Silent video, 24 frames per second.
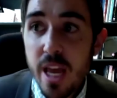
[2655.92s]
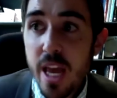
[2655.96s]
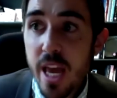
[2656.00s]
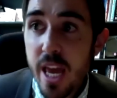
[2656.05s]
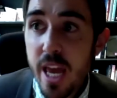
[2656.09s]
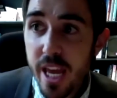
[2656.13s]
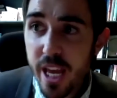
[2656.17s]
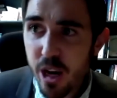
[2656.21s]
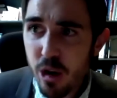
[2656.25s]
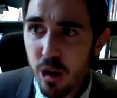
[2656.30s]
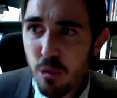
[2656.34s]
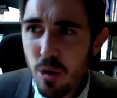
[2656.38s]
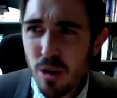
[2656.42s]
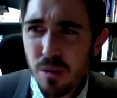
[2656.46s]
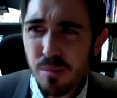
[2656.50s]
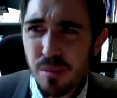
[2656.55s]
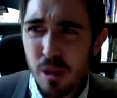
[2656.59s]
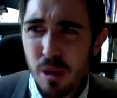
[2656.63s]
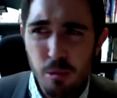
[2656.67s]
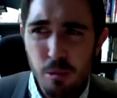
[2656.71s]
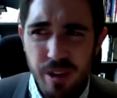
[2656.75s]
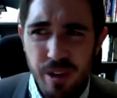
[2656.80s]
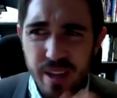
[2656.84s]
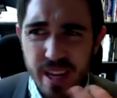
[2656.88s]
Earworms are
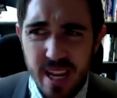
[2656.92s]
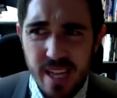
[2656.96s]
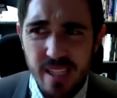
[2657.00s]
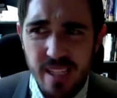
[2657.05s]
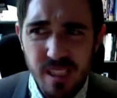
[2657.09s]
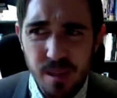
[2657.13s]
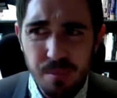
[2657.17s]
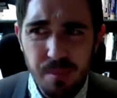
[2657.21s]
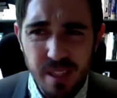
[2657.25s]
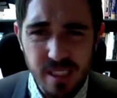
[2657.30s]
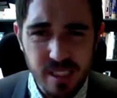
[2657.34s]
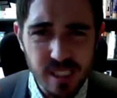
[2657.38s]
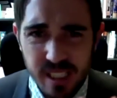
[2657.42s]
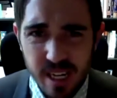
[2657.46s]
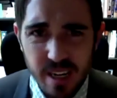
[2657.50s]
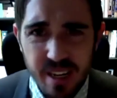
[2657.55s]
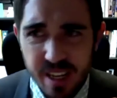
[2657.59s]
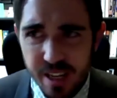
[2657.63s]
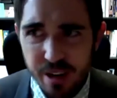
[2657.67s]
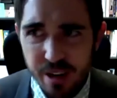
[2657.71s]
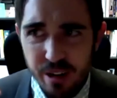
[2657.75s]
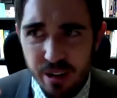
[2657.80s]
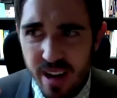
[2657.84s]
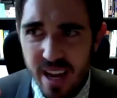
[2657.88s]
where you get something stuck
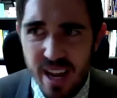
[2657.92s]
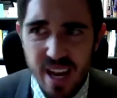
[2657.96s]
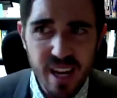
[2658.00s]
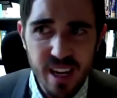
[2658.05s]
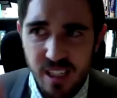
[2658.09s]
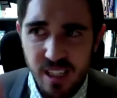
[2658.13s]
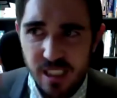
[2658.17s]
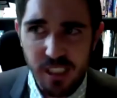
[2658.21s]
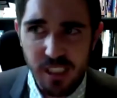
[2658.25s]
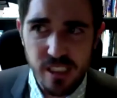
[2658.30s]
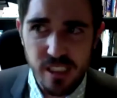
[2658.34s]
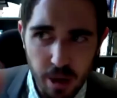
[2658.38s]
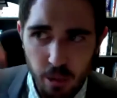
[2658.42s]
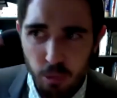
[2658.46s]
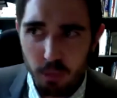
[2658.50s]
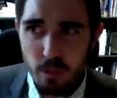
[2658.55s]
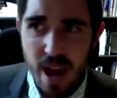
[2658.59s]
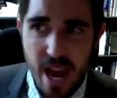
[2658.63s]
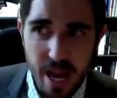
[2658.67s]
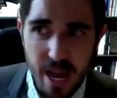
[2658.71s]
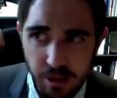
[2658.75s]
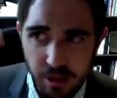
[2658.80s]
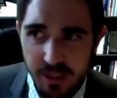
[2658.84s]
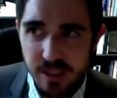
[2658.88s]
in your head and it just kind of
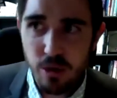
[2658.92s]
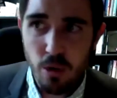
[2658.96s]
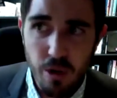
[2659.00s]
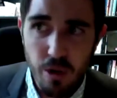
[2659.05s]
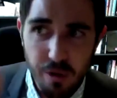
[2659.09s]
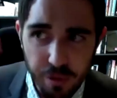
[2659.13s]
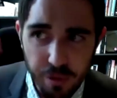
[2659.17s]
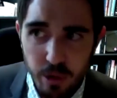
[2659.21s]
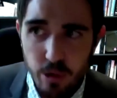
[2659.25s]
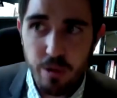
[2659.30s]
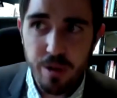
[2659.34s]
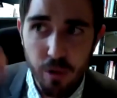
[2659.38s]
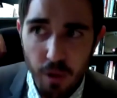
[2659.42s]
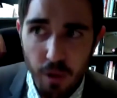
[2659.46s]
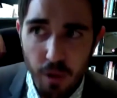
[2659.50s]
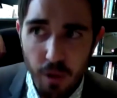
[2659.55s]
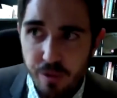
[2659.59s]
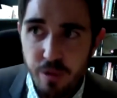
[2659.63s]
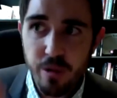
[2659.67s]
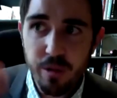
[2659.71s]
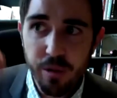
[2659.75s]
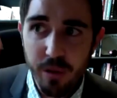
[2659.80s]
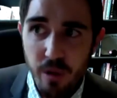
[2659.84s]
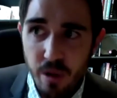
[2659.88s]
rattles over and
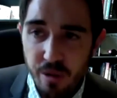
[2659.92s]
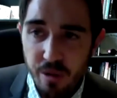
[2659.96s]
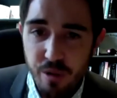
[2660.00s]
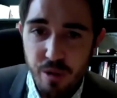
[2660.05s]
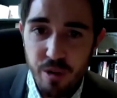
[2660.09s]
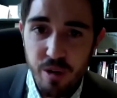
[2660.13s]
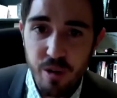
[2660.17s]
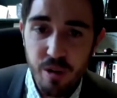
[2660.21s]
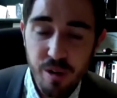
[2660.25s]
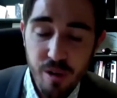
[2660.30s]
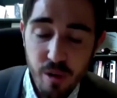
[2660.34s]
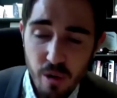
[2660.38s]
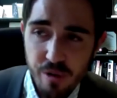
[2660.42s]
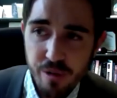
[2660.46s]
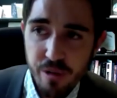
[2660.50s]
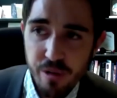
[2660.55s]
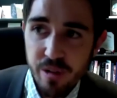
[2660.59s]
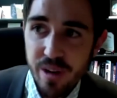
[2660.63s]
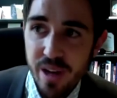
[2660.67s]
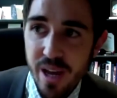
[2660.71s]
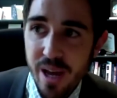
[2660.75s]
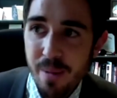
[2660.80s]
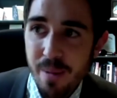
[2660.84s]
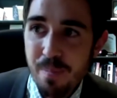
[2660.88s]
over and over and over
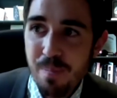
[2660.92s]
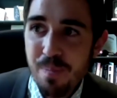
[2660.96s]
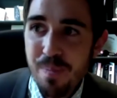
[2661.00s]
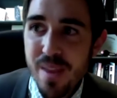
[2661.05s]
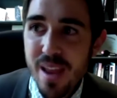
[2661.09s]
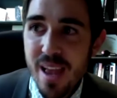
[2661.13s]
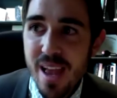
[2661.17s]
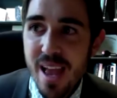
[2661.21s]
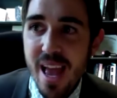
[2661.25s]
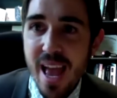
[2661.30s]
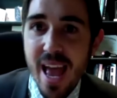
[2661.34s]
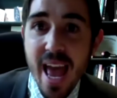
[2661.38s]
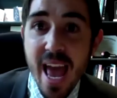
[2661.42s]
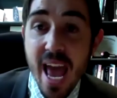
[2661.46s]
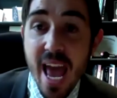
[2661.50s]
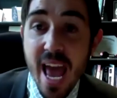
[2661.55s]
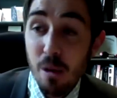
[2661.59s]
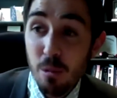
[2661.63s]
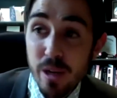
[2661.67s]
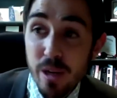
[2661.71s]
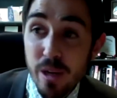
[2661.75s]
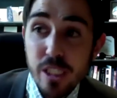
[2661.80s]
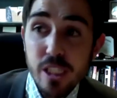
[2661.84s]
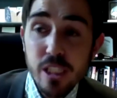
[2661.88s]
again. And
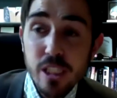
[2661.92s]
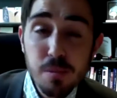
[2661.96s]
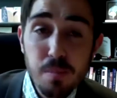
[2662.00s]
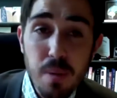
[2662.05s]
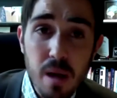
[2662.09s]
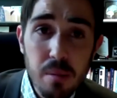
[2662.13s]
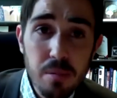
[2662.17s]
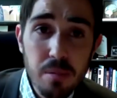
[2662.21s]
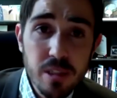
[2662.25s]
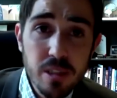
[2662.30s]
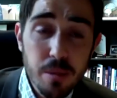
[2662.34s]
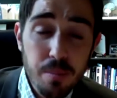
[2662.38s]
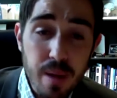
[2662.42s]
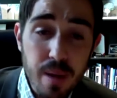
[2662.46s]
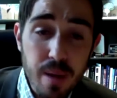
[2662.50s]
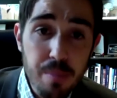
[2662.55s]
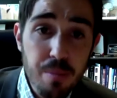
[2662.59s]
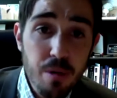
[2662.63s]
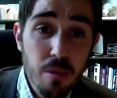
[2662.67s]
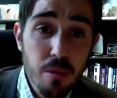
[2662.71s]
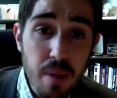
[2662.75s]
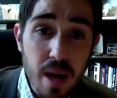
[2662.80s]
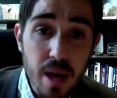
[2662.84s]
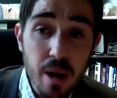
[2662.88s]
we just published a paper
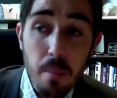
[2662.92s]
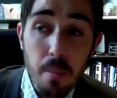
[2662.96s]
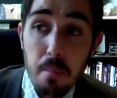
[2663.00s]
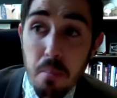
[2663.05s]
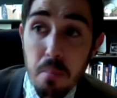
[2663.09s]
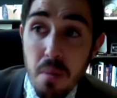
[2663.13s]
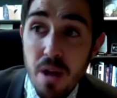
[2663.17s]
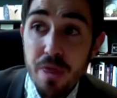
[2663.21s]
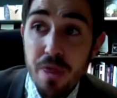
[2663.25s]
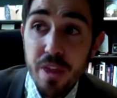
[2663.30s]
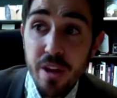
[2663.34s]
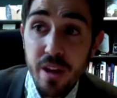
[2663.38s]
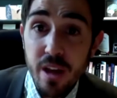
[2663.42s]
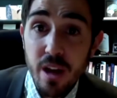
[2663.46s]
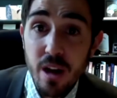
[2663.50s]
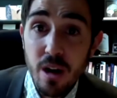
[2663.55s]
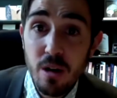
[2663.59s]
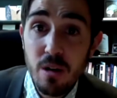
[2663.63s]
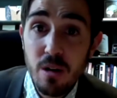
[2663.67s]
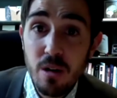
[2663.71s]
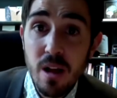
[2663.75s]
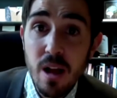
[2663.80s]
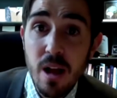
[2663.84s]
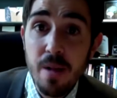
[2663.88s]
about a month
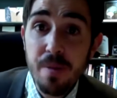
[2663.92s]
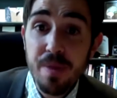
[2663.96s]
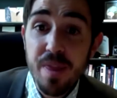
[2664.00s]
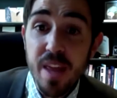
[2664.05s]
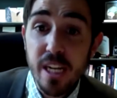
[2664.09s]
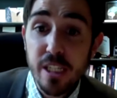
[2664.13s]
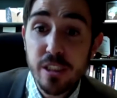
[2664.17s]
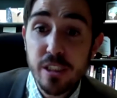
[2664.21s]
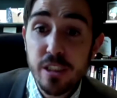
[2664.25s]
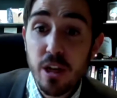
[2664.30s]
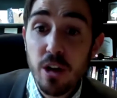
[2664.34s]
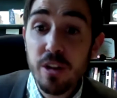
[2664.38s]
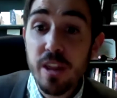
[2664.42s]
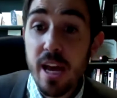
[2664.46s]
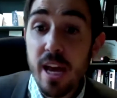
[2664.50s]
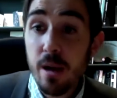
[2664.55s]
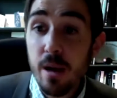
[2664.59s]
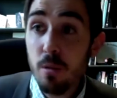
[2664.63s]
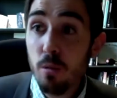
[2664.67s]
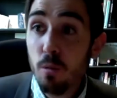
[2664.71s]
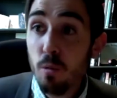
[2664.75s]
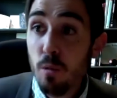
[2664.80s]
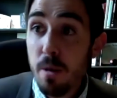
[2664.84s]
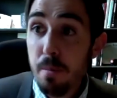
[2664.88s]
ago that show that
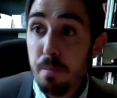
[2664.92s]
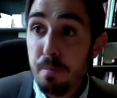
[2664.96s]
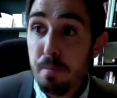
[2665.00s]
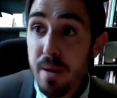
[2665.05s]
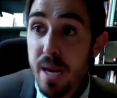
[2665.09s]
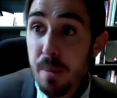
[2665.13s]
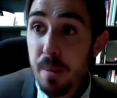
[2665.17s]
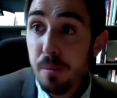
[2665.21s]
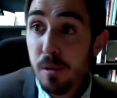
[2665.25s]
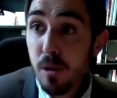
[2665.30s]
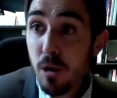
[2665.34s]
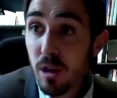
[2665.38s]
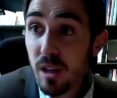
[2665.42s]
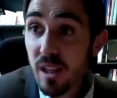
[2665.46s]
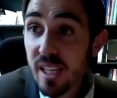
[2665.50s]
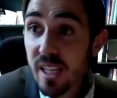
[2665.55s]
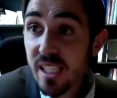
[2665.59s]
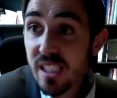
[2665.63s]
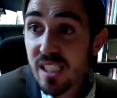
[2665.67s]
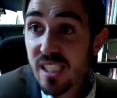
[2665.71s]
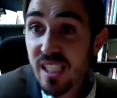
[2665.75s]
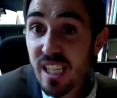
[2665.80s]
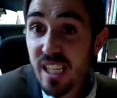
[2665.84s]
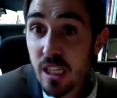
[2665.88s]
when people are
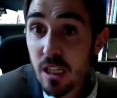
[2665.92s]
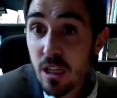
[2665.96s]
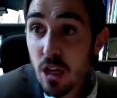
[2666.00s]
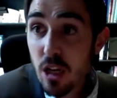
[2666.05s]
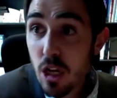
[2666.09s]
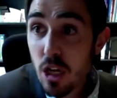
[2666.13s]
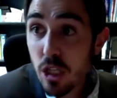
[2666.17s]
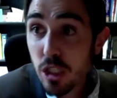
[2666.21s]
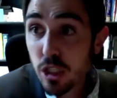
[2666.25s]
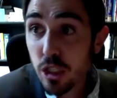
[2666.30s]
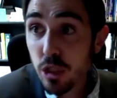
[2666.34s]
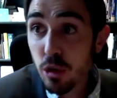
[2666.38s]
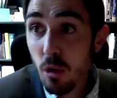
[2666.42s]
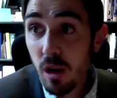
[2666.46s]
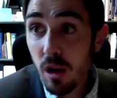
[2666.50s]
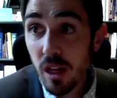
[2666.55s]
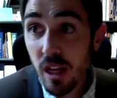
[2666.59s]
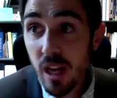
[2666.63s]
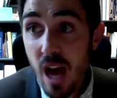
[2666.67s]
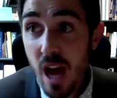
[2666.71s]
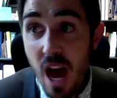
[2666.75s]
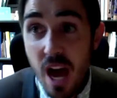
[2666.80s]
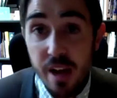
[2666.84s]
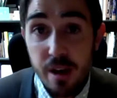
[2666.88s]
listening to a
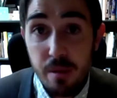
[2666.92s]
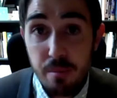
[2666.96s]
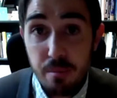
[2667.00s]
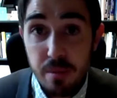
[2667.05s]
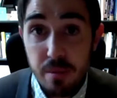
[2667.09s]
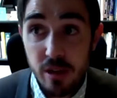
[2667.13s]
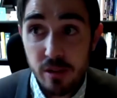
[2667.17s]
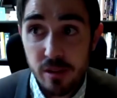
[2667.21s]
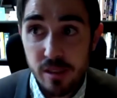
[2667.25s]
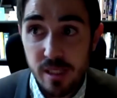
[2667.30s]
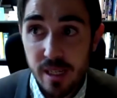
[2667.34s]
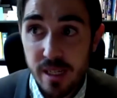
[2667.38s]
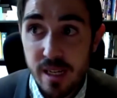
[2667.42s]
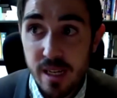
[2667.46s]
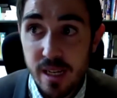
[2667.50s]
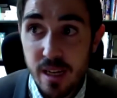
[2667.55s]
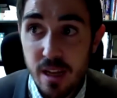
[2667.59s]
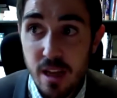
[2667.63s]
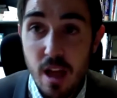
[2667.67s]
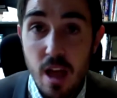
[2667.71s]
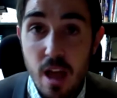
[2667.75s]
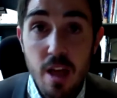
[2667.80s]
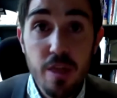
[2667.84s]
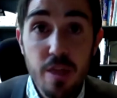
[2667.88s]
lot of music,
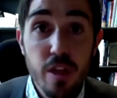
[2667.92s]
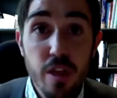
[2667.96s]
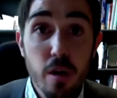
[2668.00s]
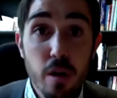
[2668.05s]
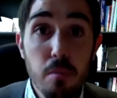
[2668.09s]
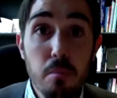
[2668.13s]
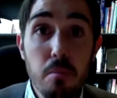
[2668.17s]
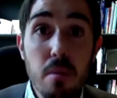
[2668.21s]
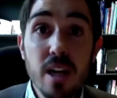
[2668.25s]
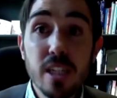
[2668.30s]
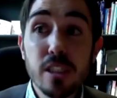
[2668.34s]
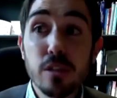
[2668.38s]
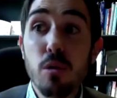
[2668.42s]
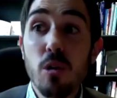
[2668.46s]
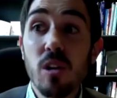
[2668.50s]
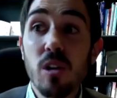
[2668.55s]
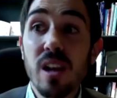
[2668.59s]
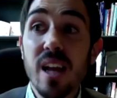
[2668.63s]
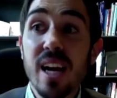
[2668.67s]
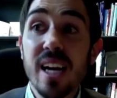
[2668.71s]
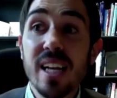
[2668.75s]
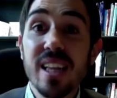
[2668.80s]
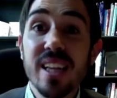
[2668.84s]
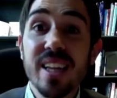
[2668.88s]
they're much more
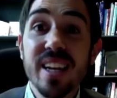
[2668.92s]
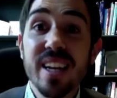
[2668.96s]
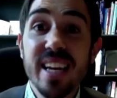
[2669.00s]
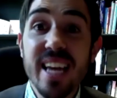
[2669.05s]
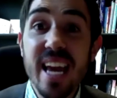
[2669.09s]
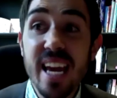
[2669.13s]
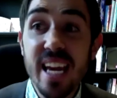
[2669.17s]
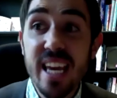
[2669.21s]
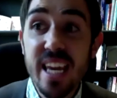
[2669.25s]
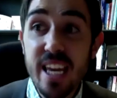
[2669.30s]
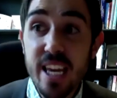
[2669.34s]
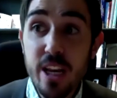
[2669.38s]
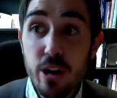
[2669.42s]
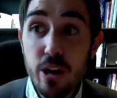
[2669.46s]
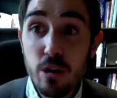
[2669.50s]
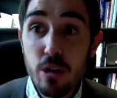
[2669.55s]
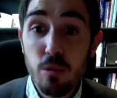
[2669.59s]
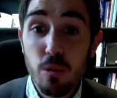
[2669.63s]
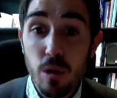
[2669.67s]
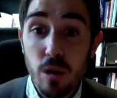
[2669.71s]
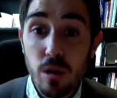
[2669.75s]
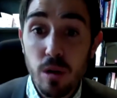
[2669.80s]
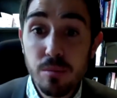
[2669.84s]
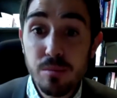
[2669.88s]
likely to get
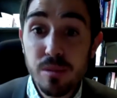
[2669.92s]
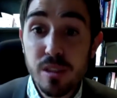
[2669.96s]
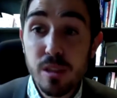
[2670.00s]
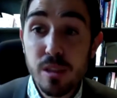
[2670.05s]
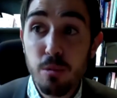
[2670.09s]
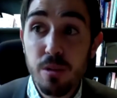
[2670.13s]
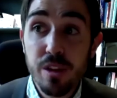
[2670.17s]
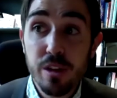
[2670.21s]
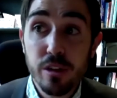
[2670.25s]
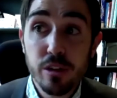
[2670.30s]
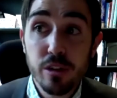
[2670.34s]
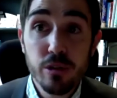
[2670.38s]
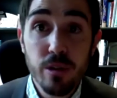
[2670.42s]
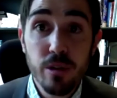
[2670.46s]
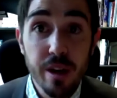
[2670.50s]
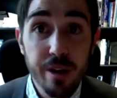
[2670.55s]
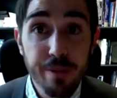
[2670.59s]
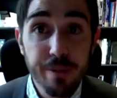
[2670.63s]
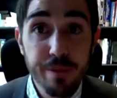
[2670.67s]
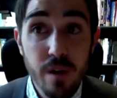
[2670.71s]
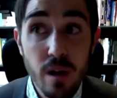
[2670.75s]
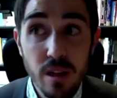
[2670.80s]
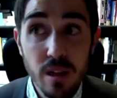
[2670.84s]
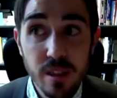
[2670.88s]
earworms when they're trying to
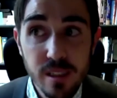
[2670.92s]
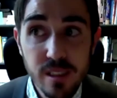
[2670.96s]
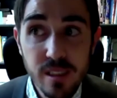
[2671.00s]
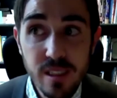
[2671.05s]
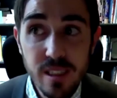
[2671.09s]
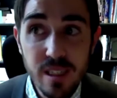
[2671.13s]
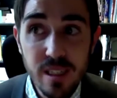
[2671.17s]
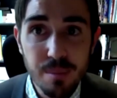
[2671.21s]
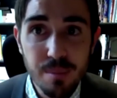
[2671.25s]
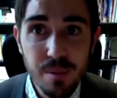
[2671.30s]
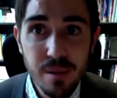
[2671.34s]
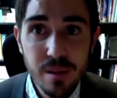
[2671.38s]
fall asleep.